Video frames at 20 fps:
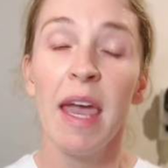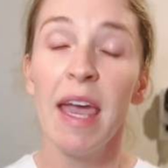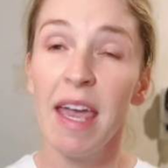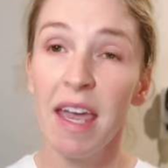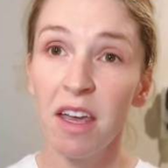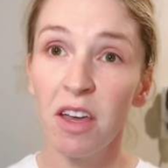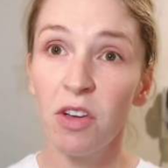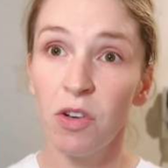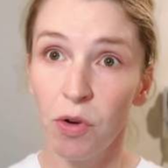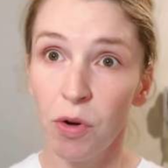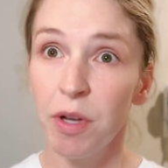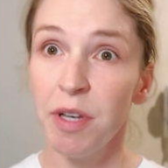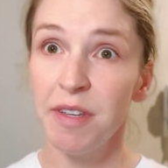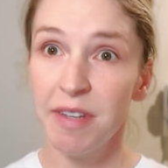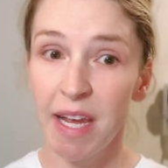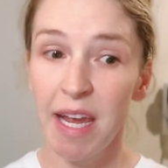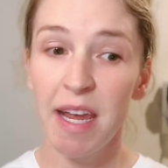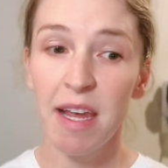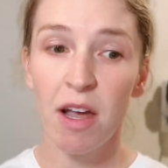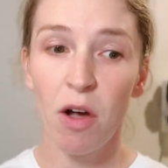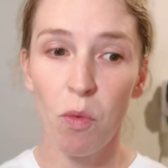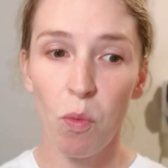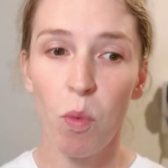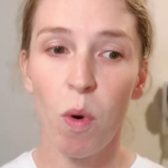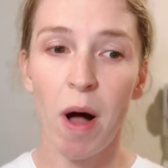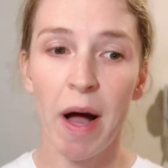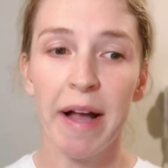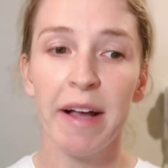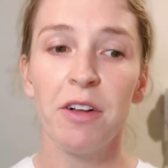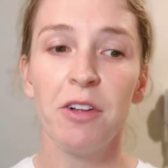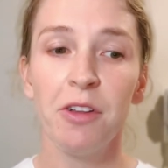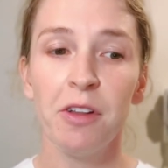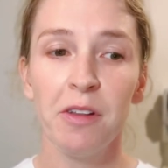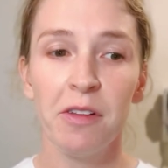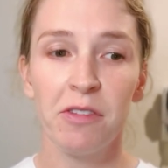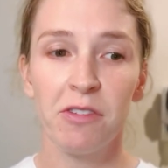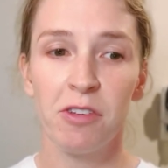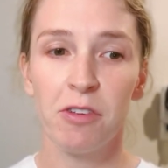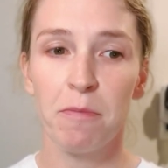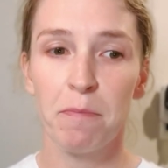It could take a while
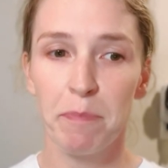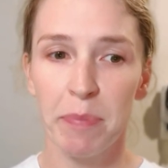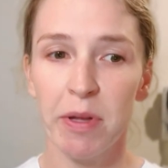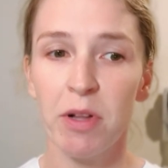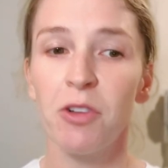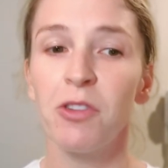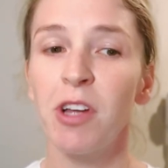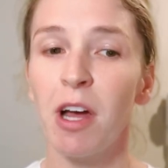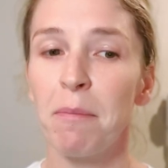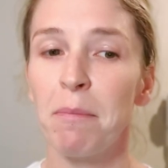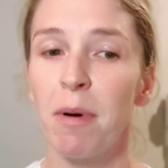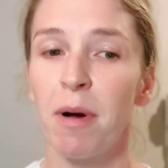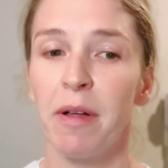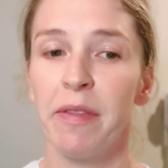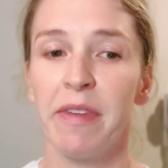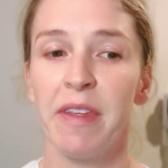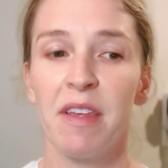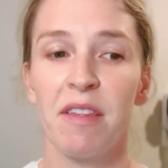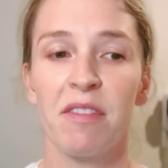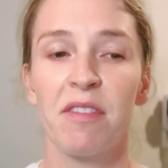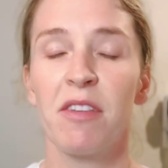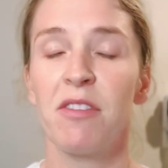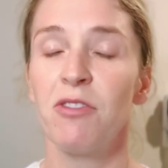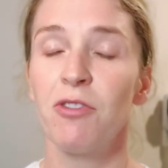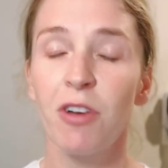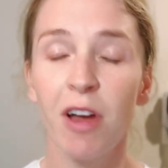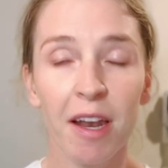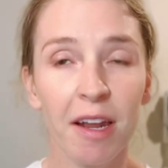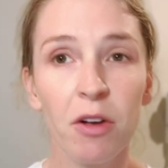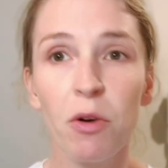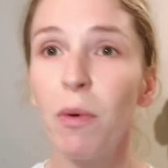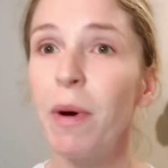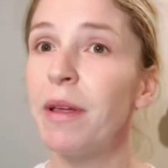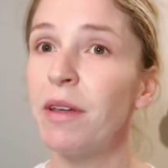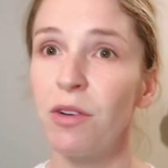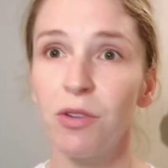to build up on this. So you got to go at your